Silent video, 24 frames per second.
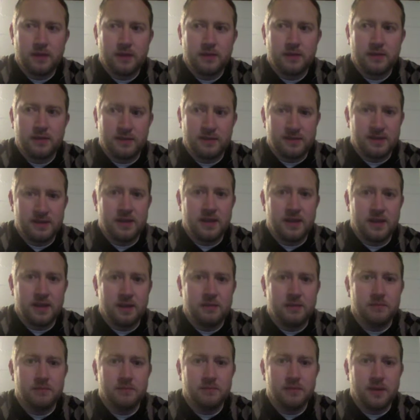to see
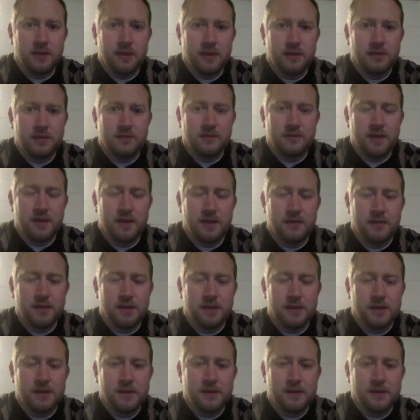him and his family.